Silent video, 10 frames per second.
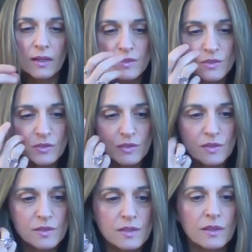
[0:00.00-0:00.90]
let's
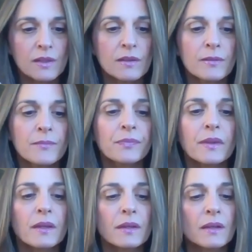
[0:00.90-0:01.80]
just
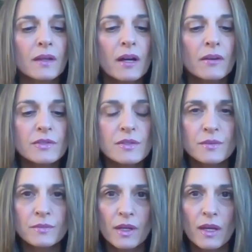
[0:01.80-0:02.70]
cover
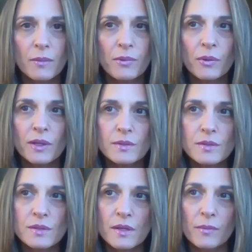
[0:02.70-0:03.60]
some key
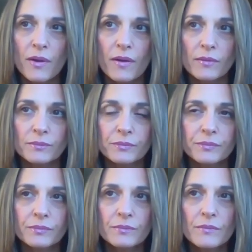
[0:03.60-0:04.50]
points about
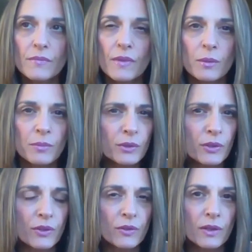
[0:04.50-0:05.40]

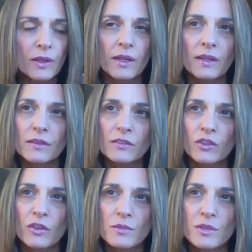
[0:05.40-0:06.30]
Pluto in
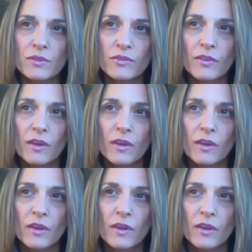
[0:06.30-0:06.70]
terms of